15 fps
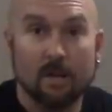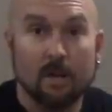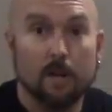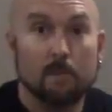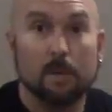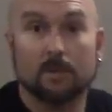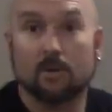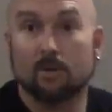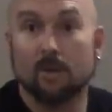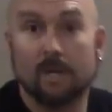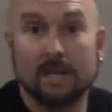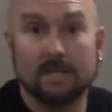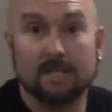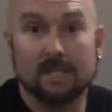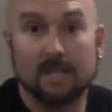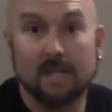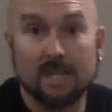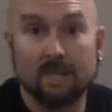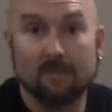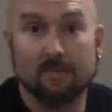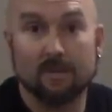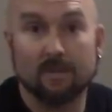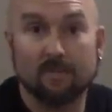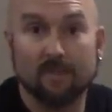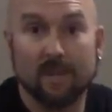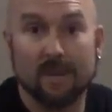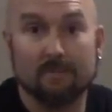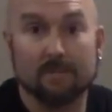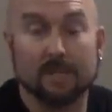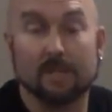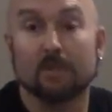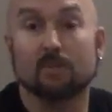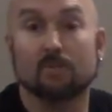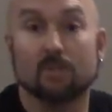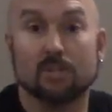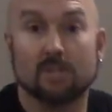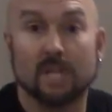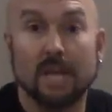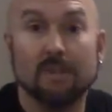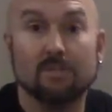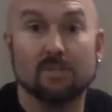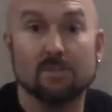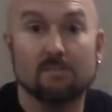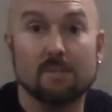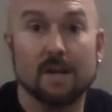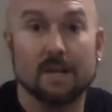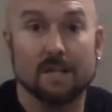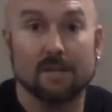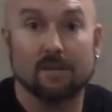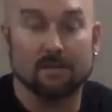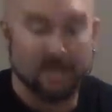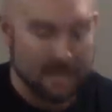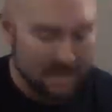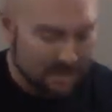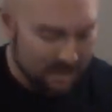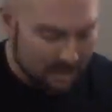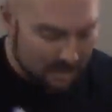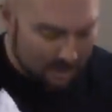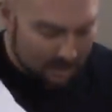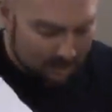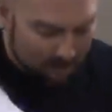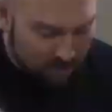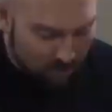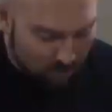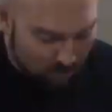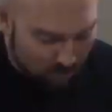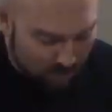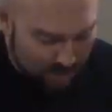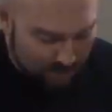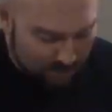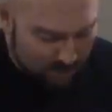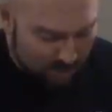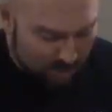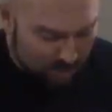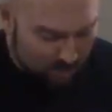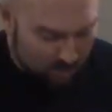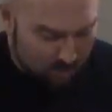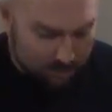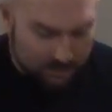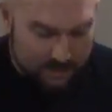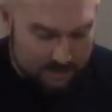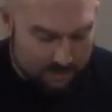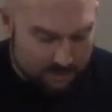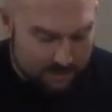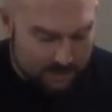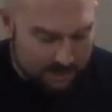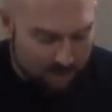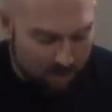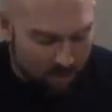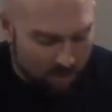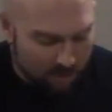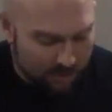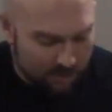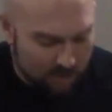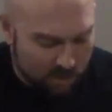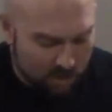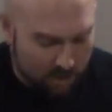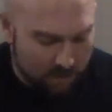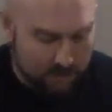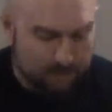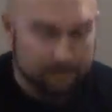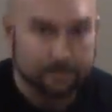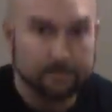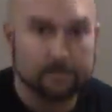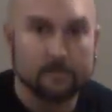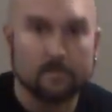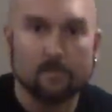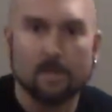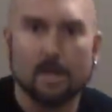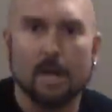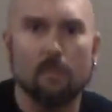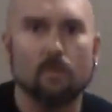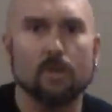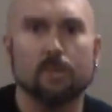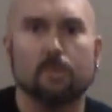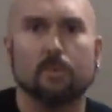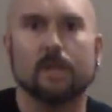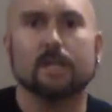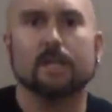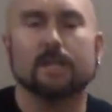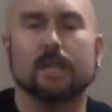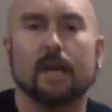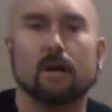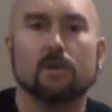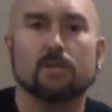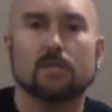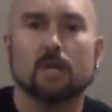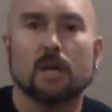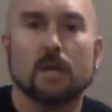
but creates heat for your family, which saves you money, okay? So what I'm going to do is I'm going to take all this junk and when you bring it in the house,